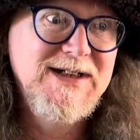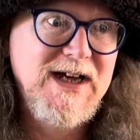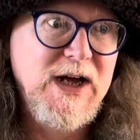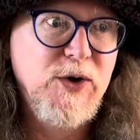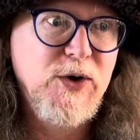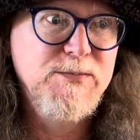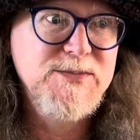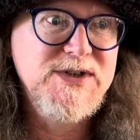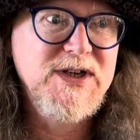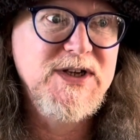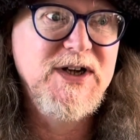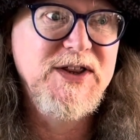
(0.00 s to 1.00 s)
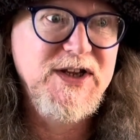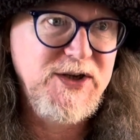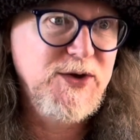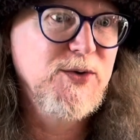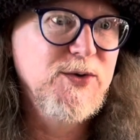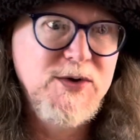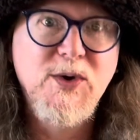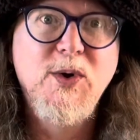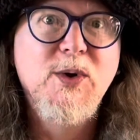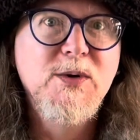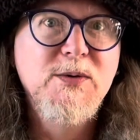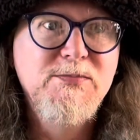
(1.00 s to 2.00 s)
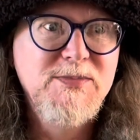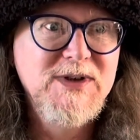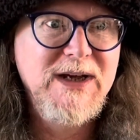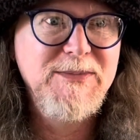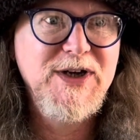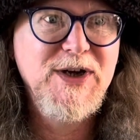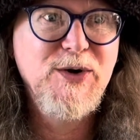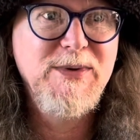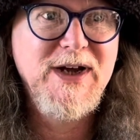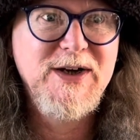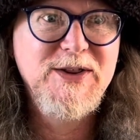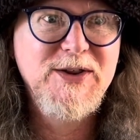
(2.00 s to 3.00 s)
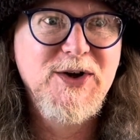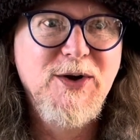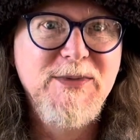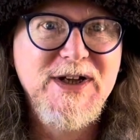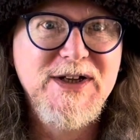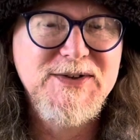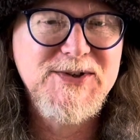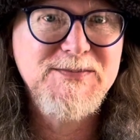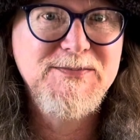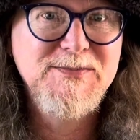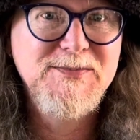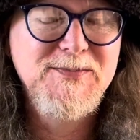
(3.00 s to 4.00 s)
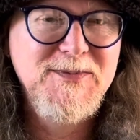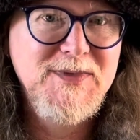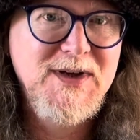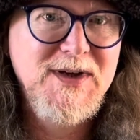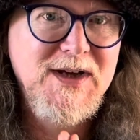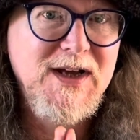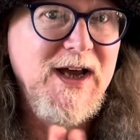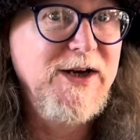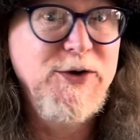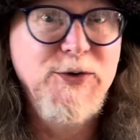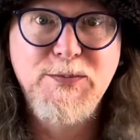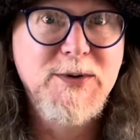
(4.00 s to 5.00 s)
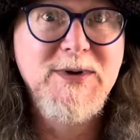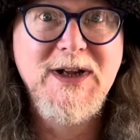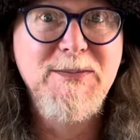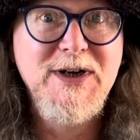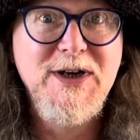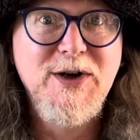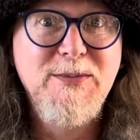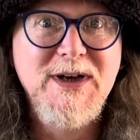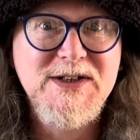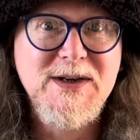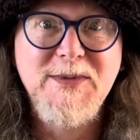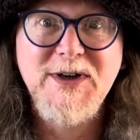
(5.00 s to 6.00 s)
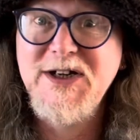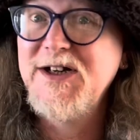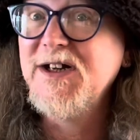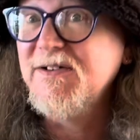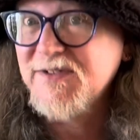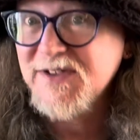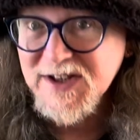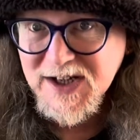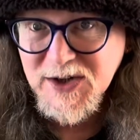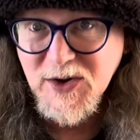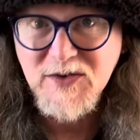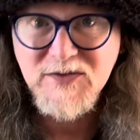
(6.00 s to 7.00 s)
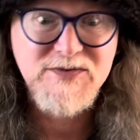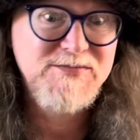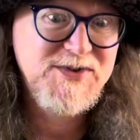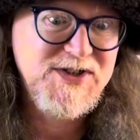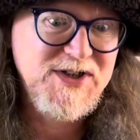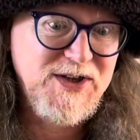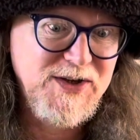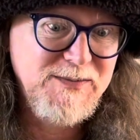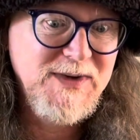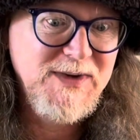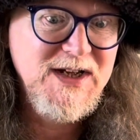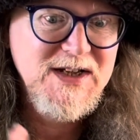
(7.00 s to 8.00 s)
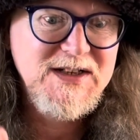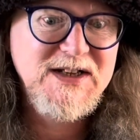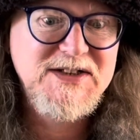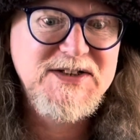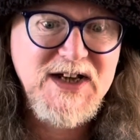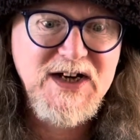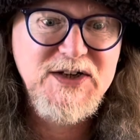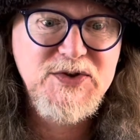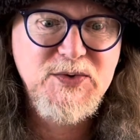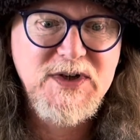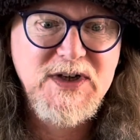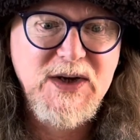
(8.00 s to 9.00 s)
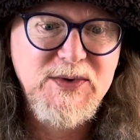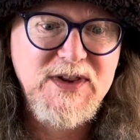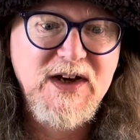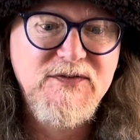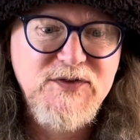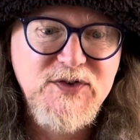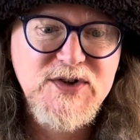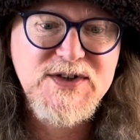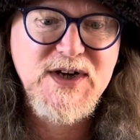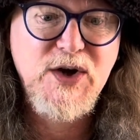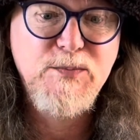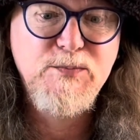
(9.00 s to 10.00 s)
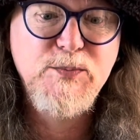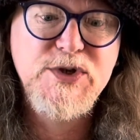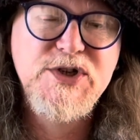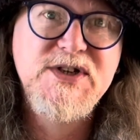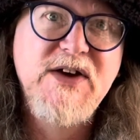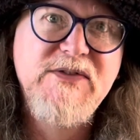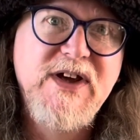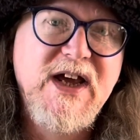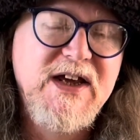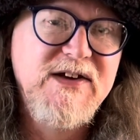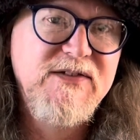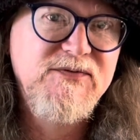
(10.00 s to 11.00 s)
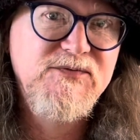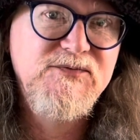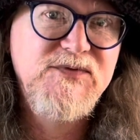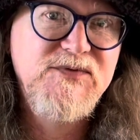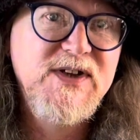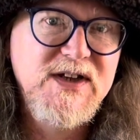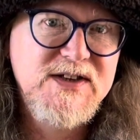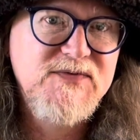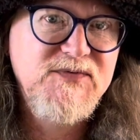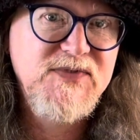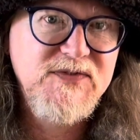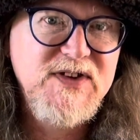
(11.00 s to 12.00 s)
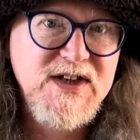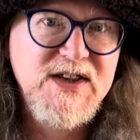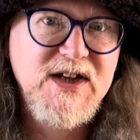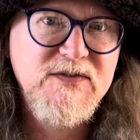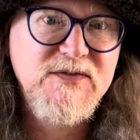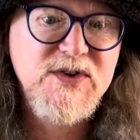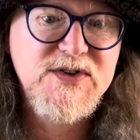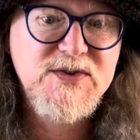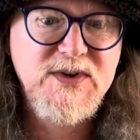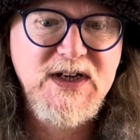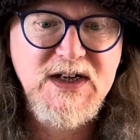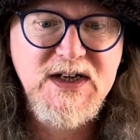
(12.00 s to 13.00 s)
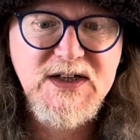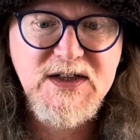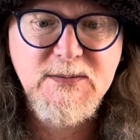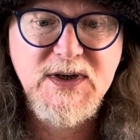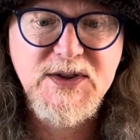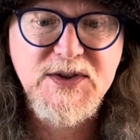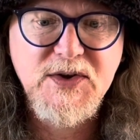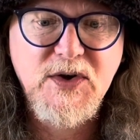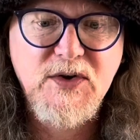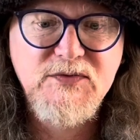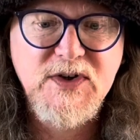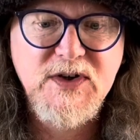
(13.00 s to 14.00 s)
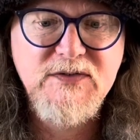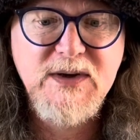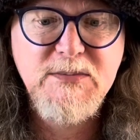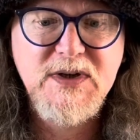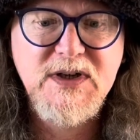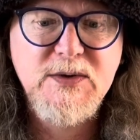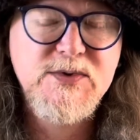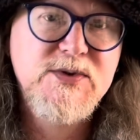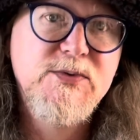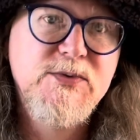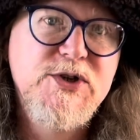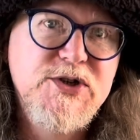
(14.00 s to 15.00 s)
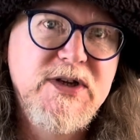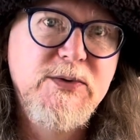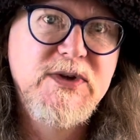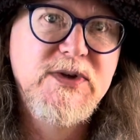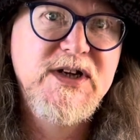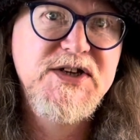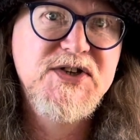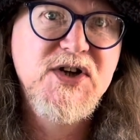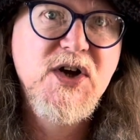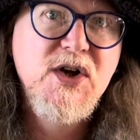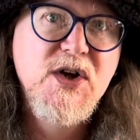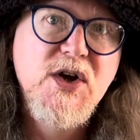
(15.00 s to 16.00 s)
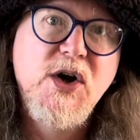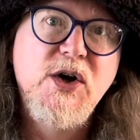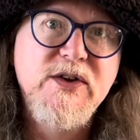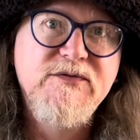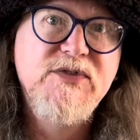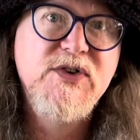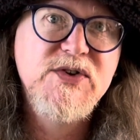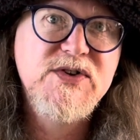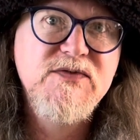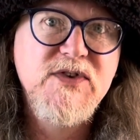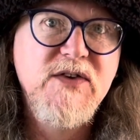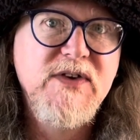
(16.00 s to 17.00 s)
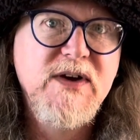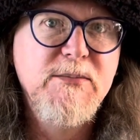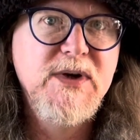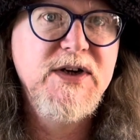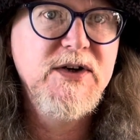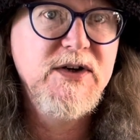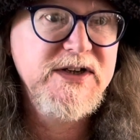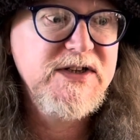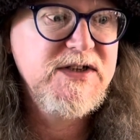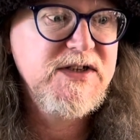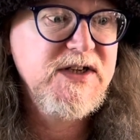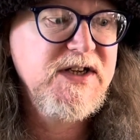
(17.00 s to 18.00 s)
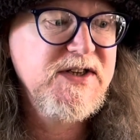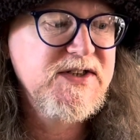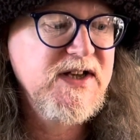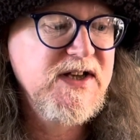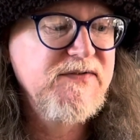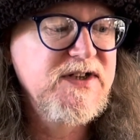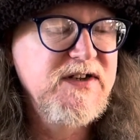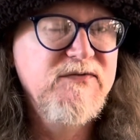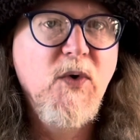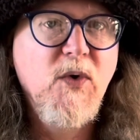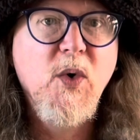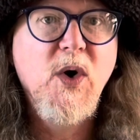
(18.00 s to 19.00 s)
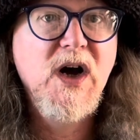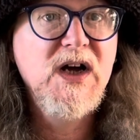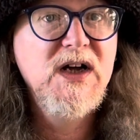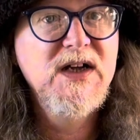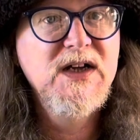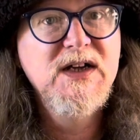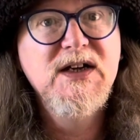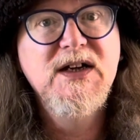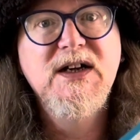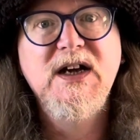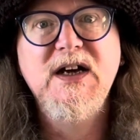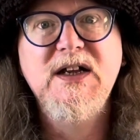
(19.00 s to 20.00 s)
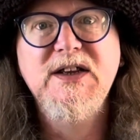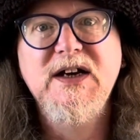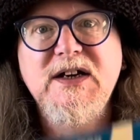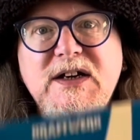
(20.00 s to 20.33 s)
albums that I think you'll all let me know about in the comments, and you'll probably let me know about some I didn't even think of. So let's get into it with our first album, which is having its 50th anniversary in the month of November. It was originally released on the 1st of November 1974, and that